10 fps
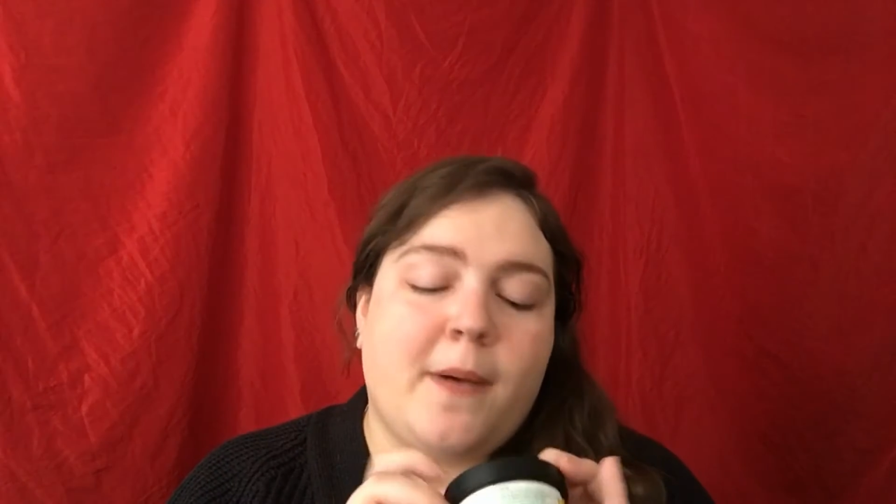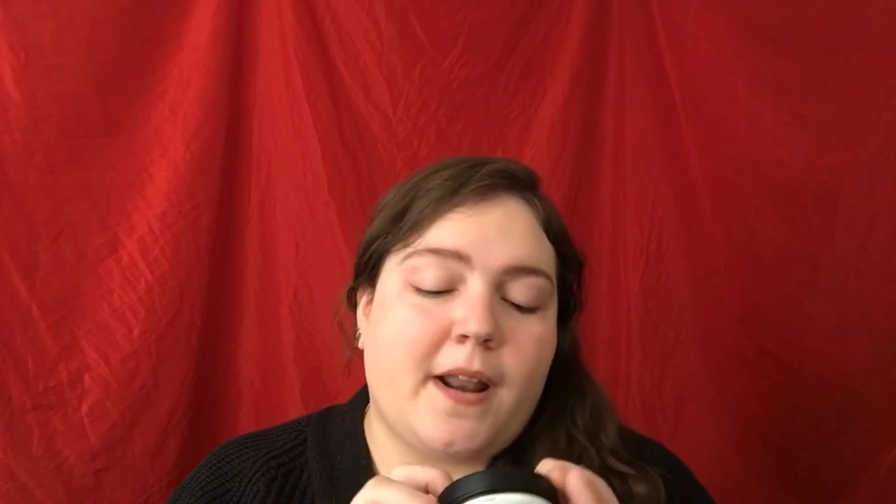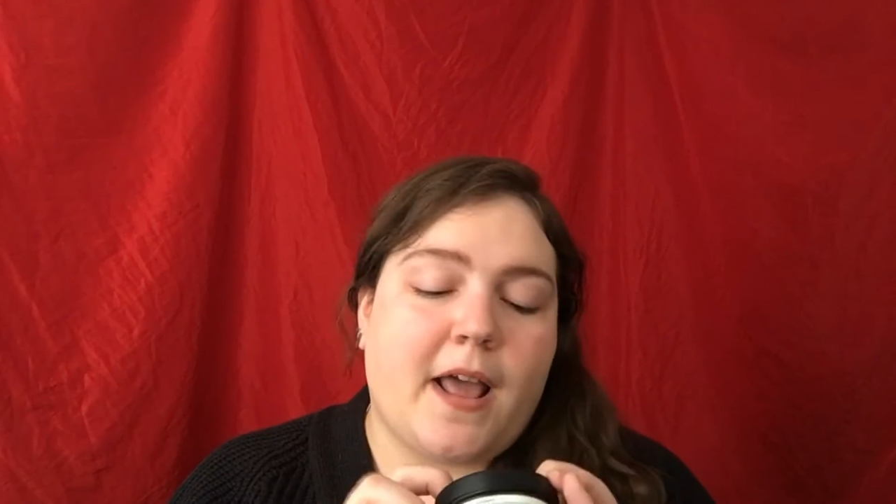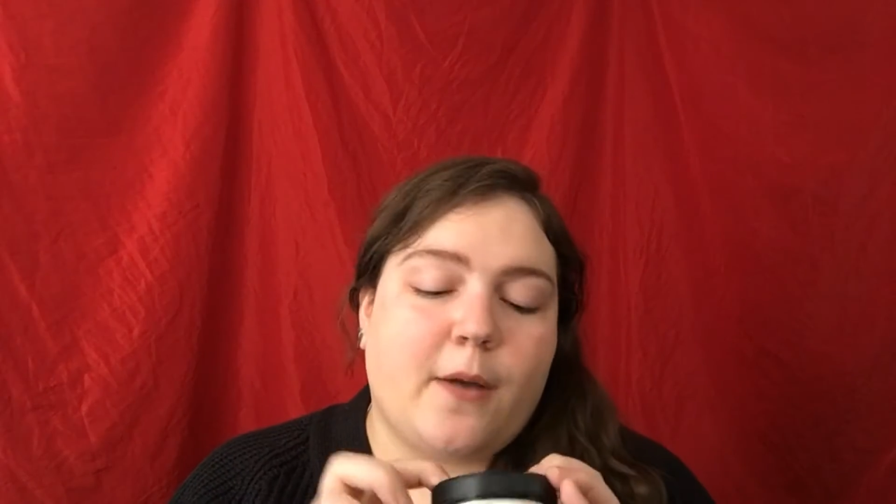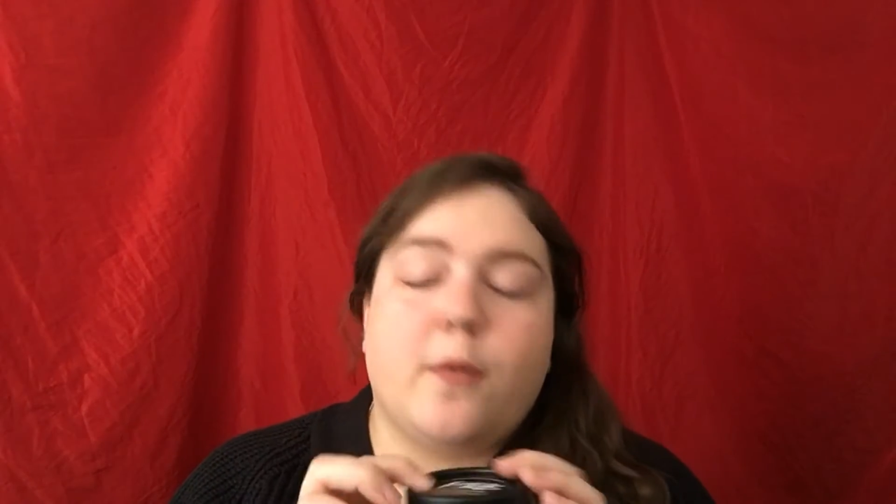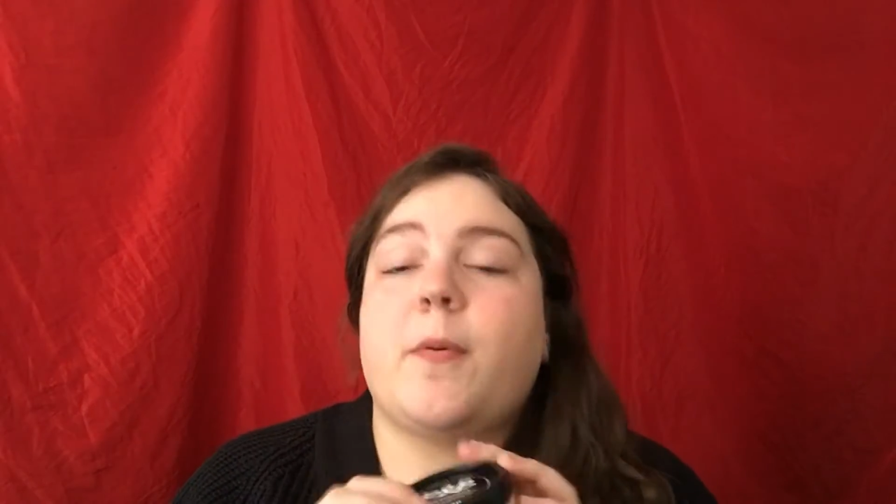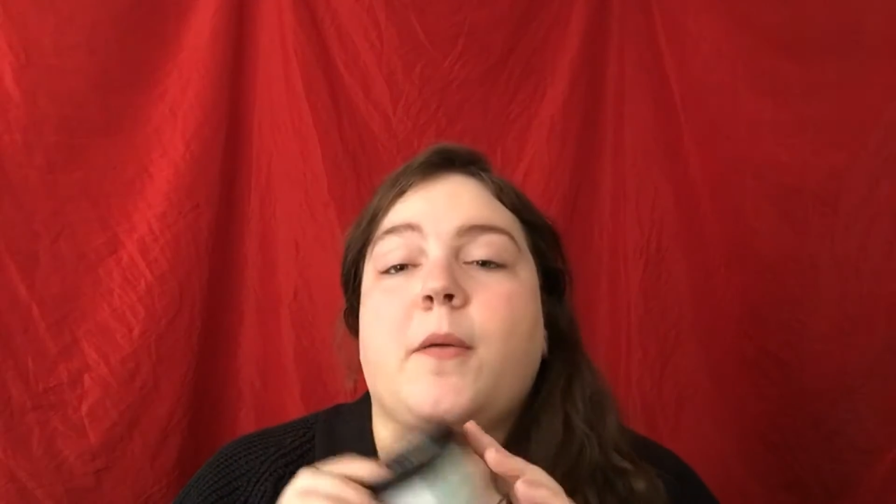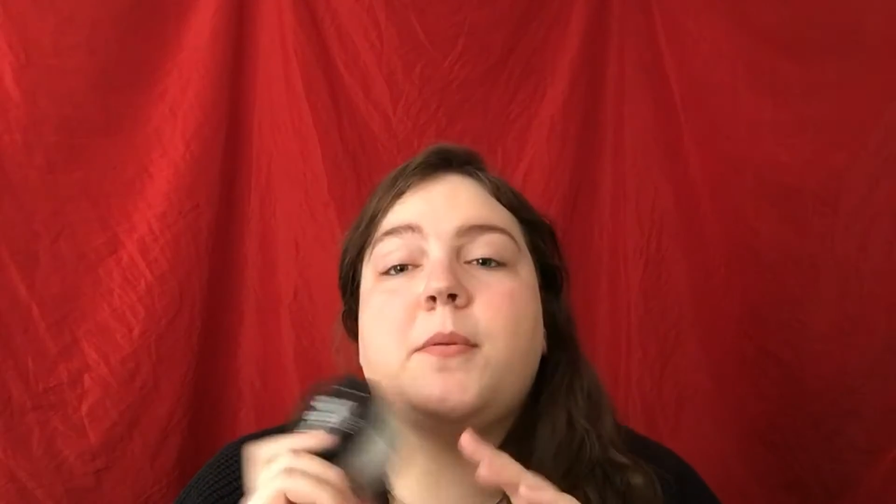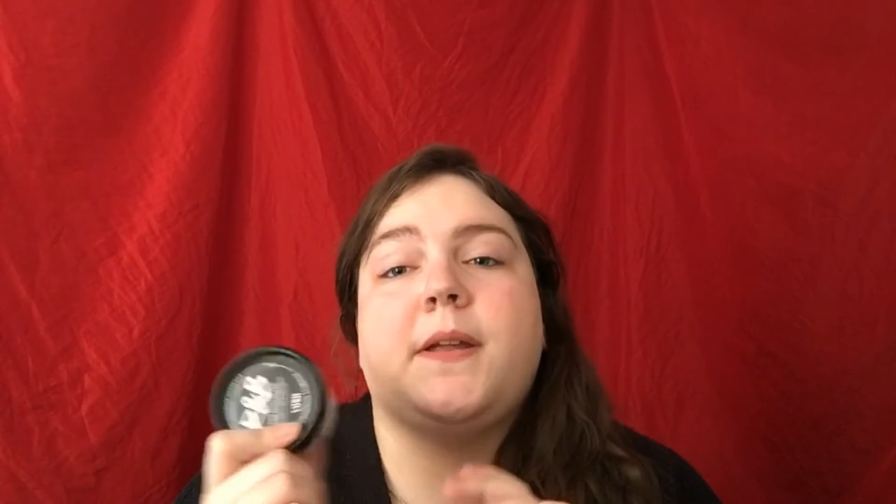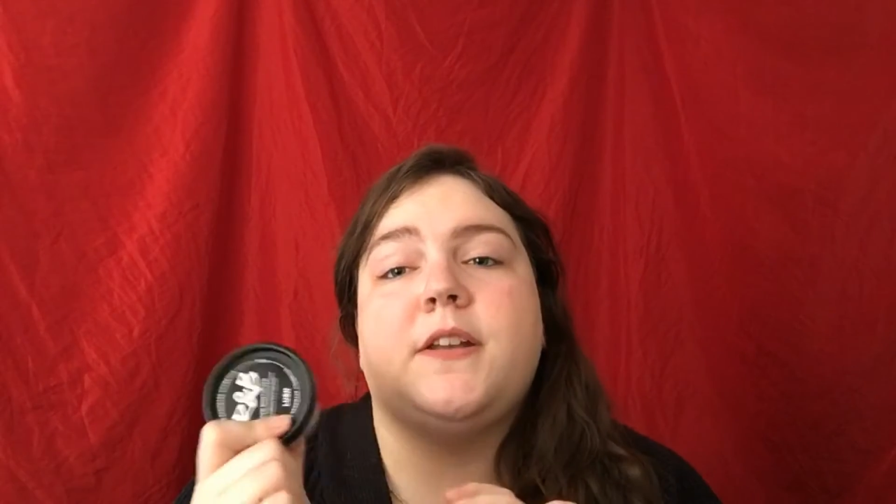but I will
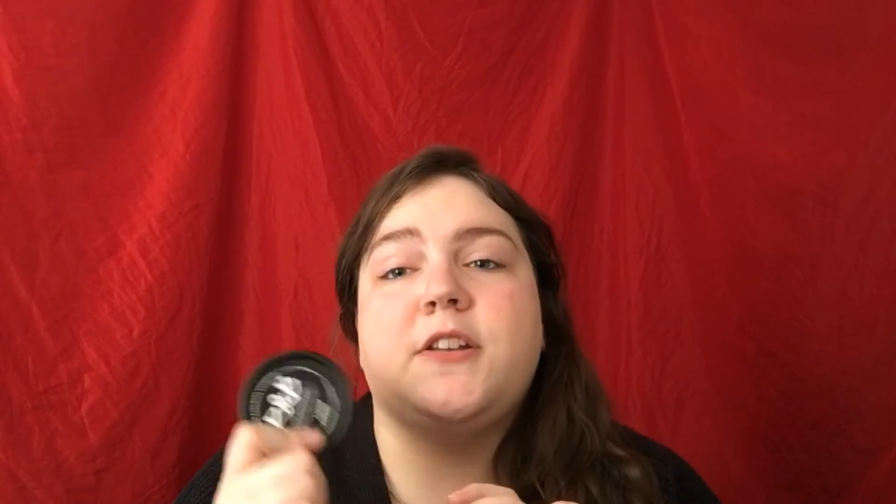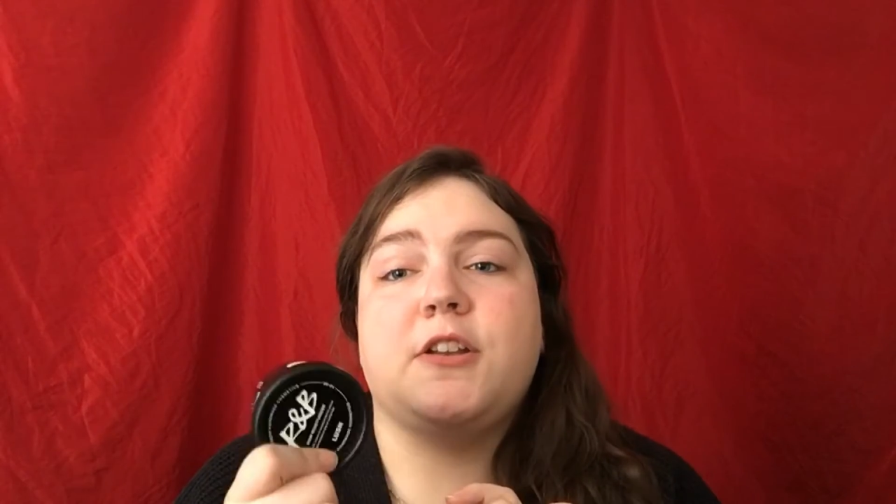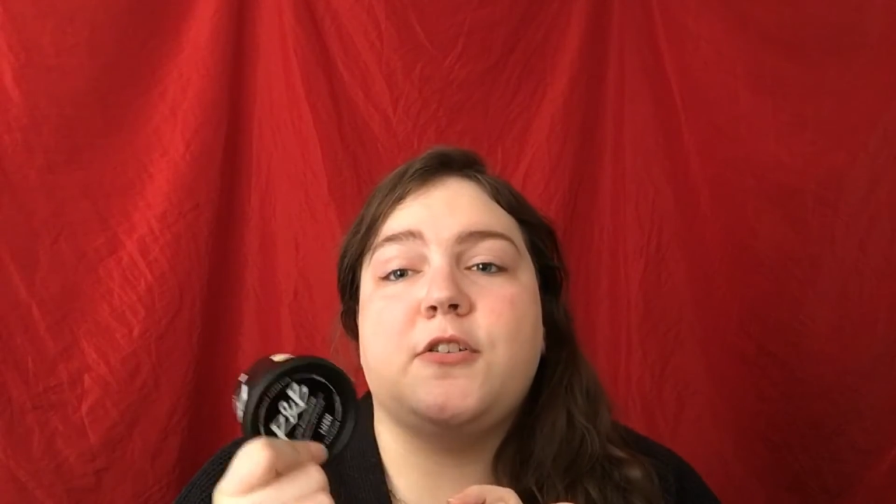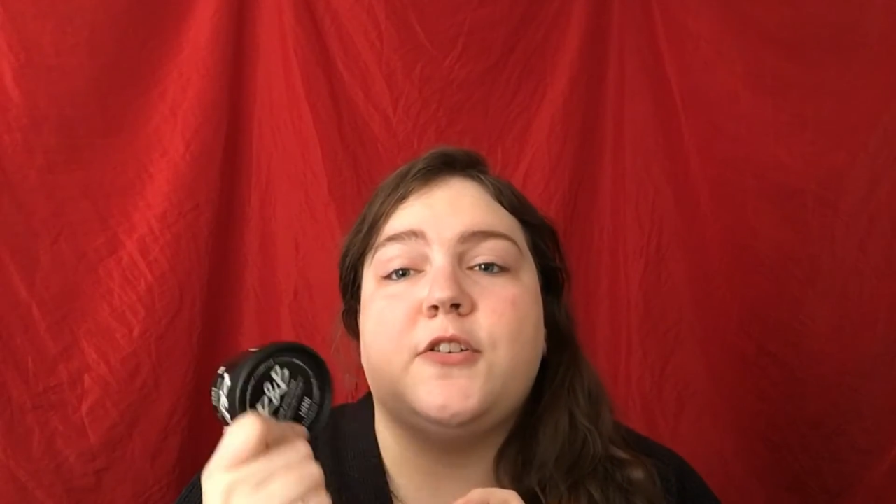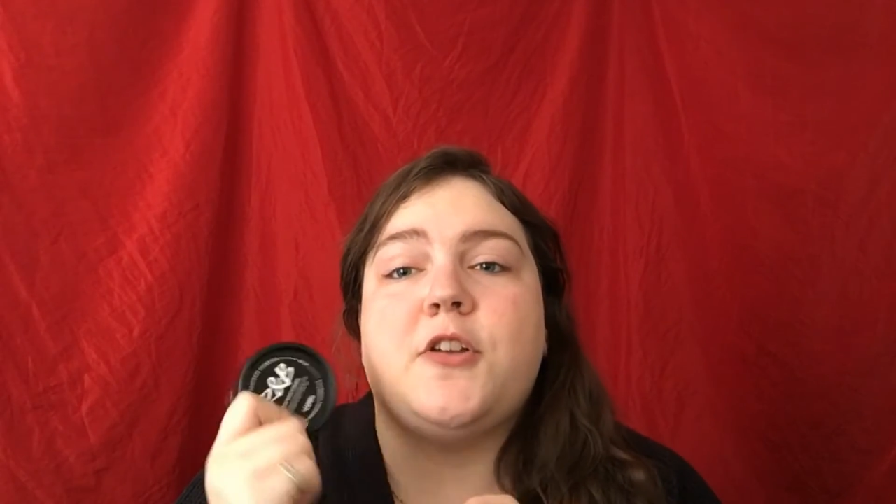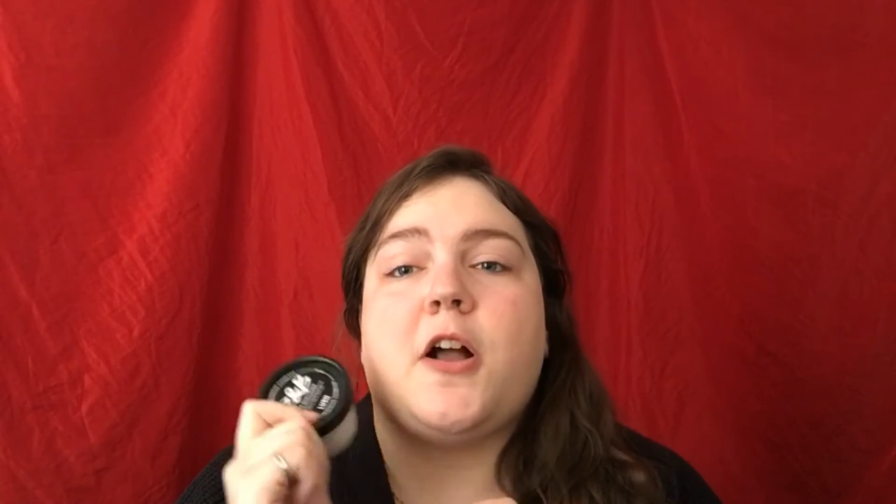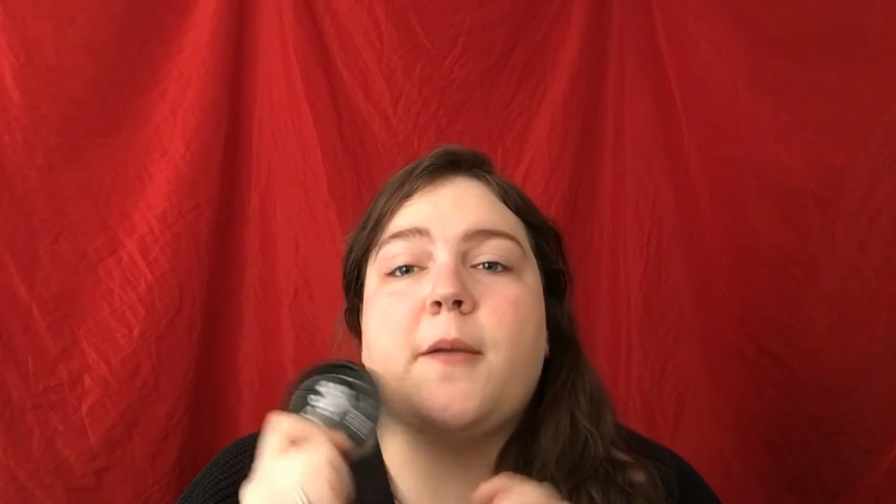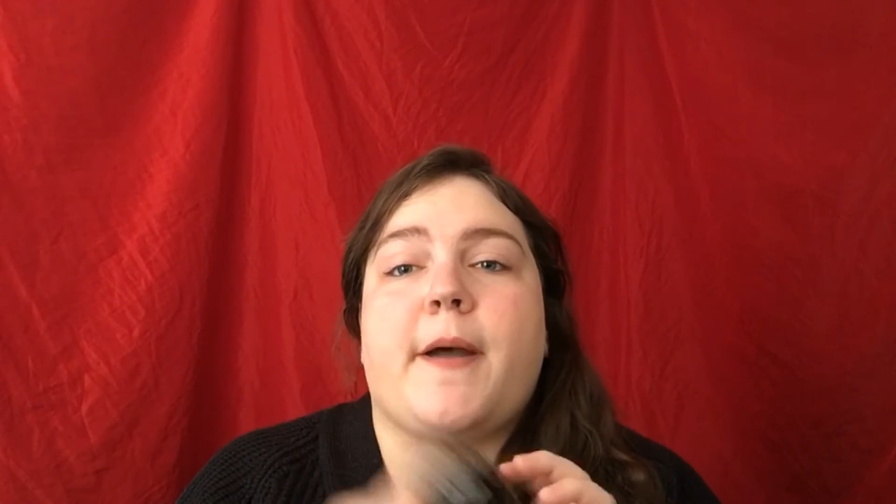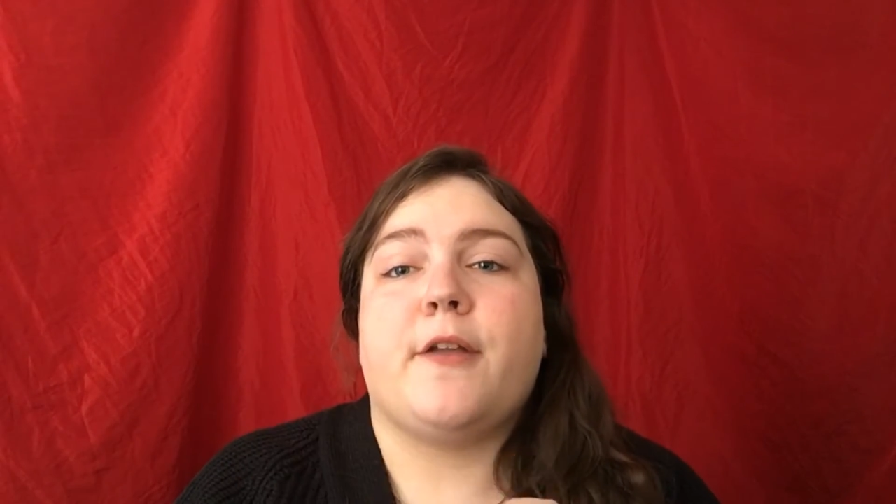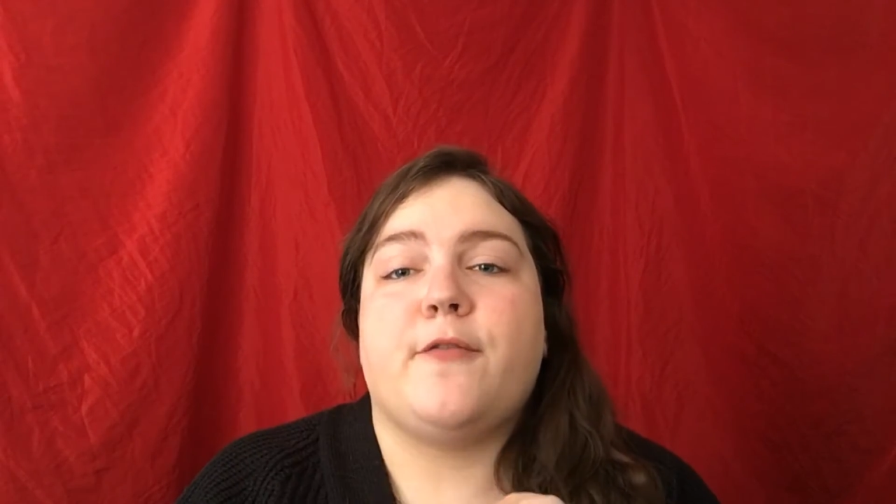probably continue to talk
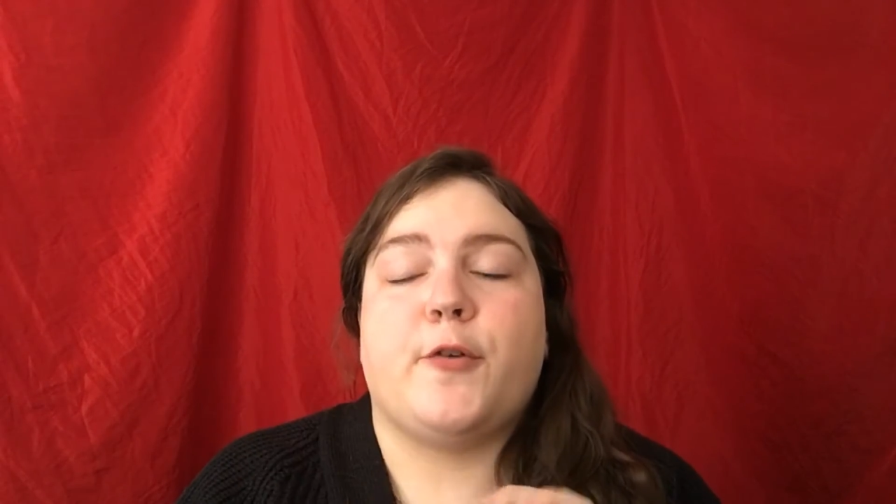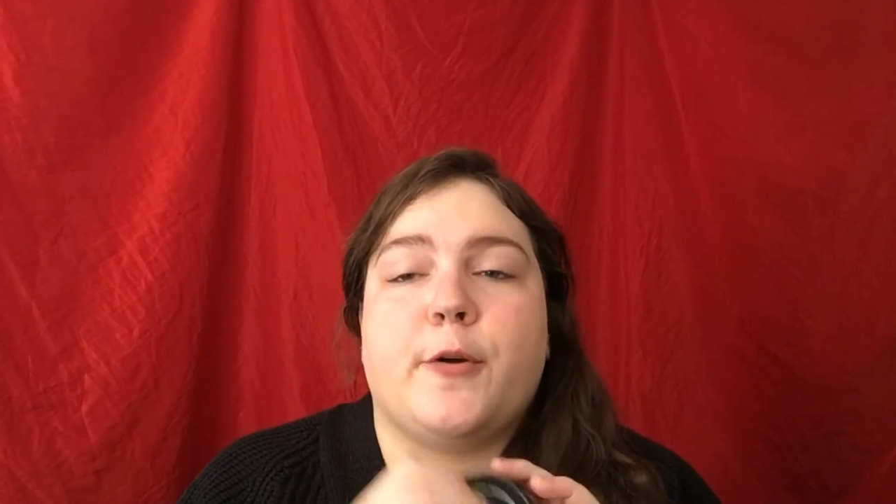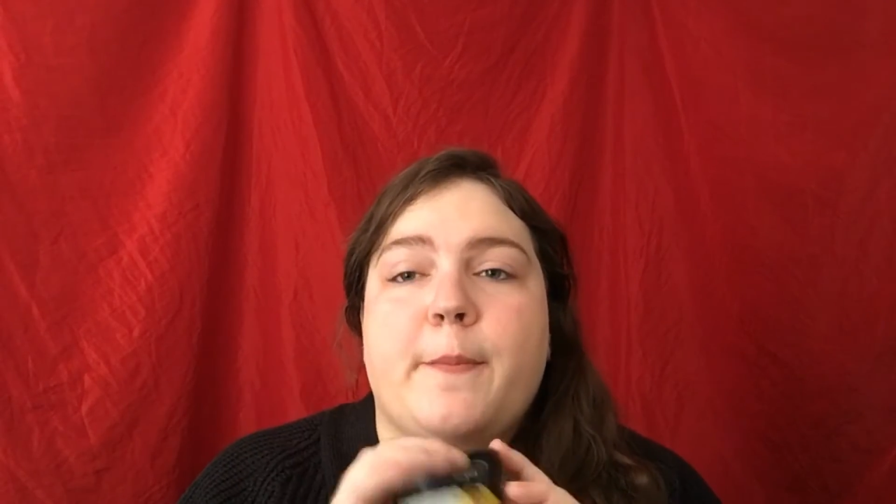about it for